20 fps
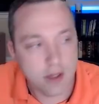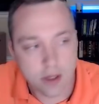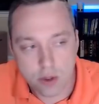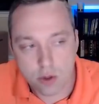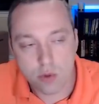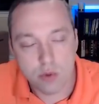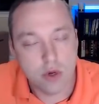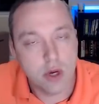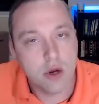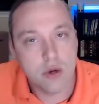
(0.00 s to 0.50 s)
And then
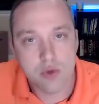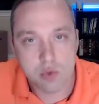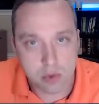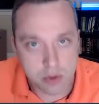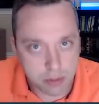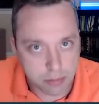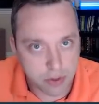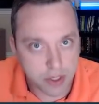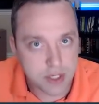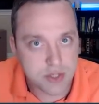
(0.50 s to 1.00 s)
who knows
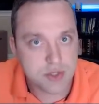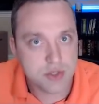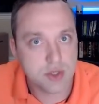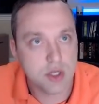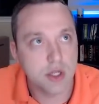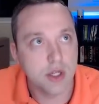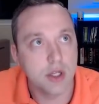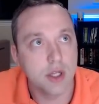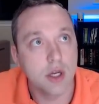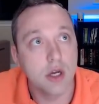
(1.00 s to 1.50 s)
where the price
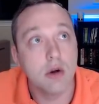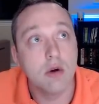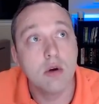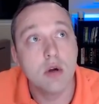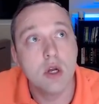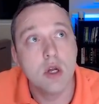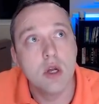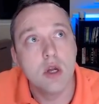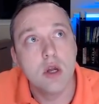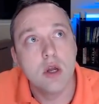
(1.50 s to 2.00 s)
is going to
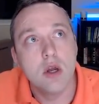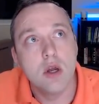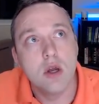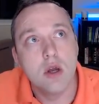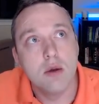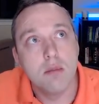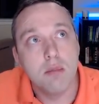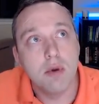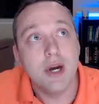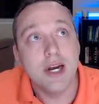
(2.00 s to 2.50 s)
go.
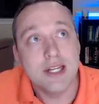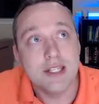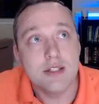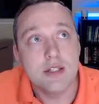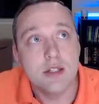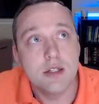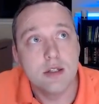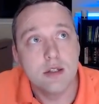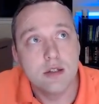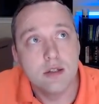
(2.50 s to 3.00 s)

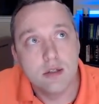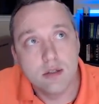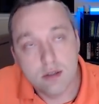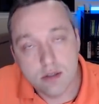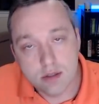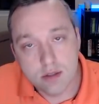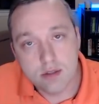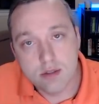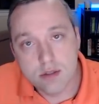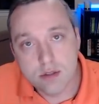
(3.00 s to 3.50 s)
But
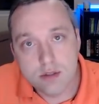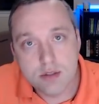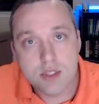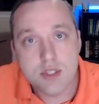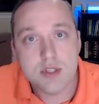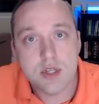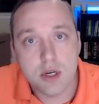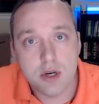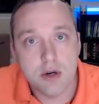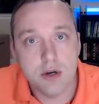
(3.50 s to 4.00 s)

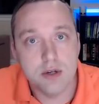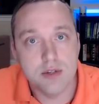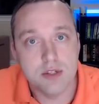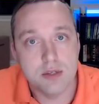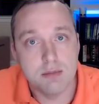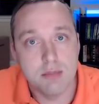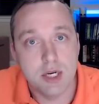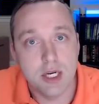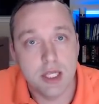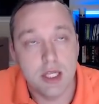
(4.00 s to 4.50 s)
she's going to earn
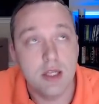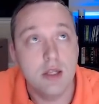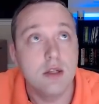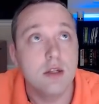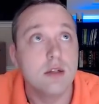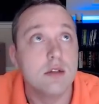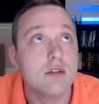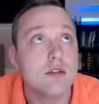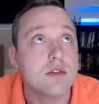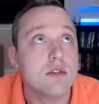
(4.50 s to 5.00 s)
some
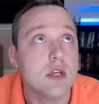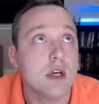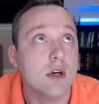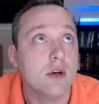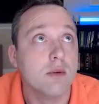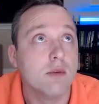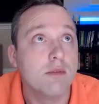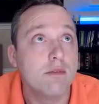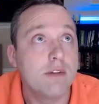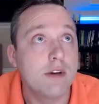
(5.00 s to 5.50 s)
money.
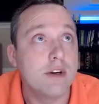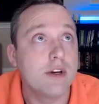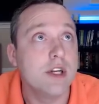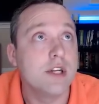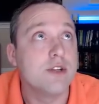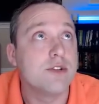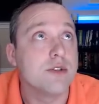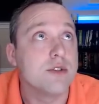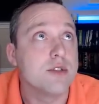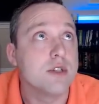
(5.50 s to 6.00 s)
So
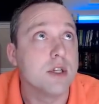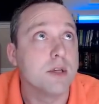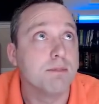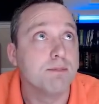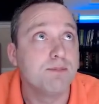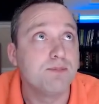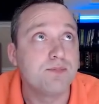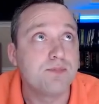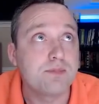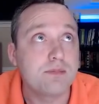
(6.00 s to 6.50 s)
very
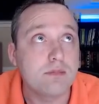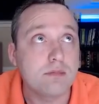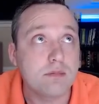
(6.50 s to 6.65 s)
interesting.